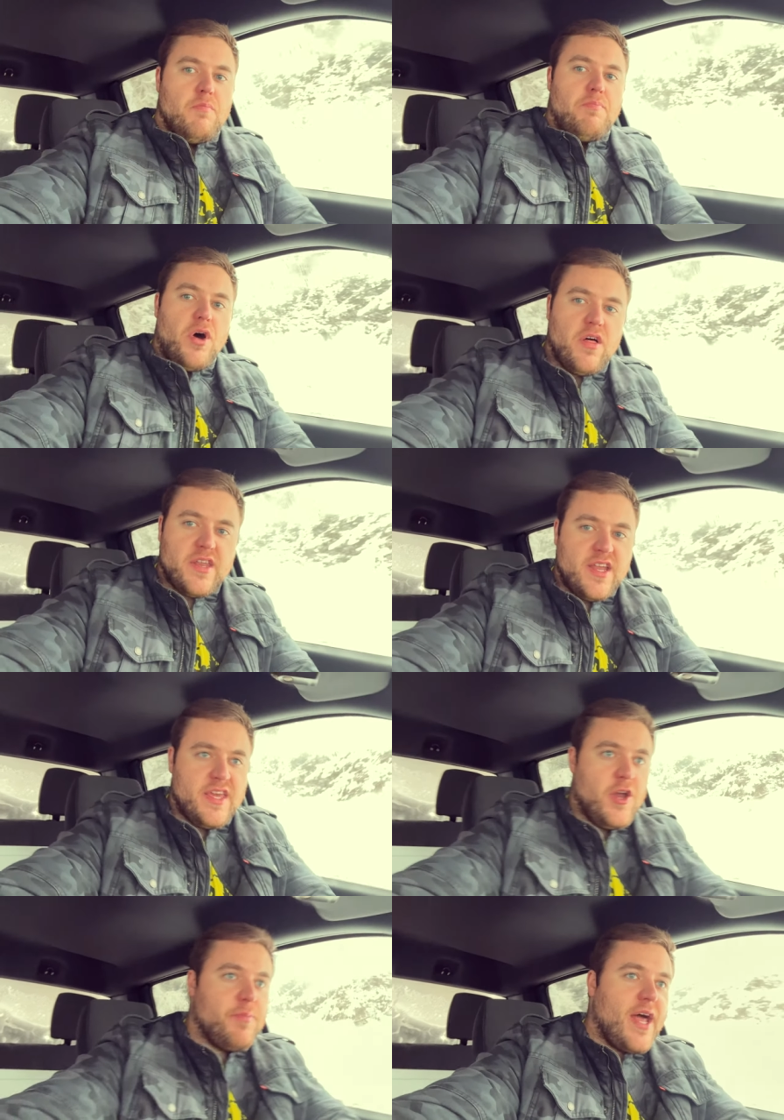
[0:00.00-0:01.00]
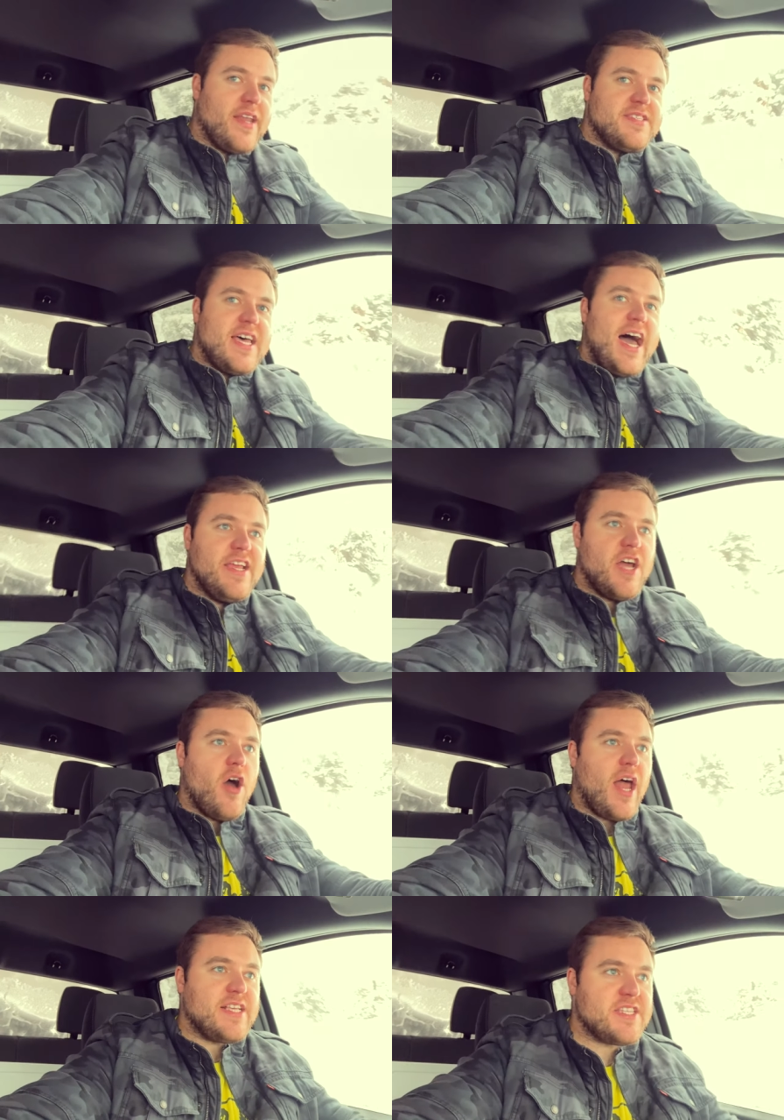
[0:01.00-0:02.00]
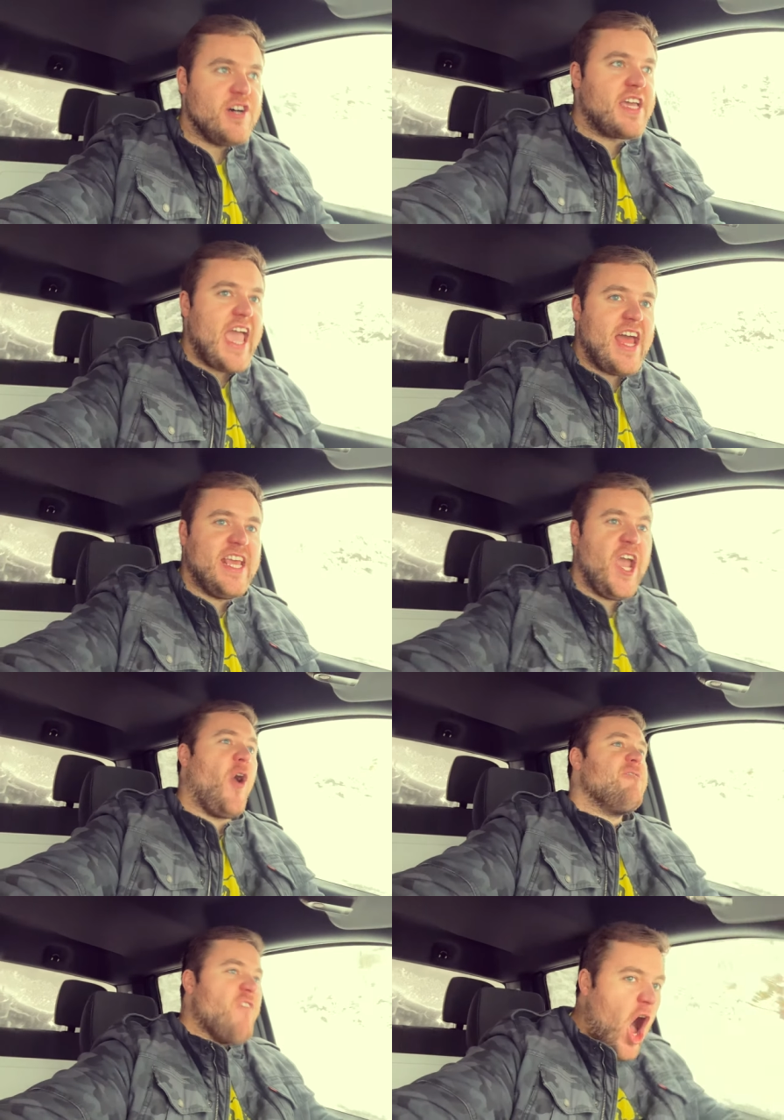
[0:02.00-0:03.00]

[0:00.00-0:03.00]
Pulling in here, but on a side note, I still can't hear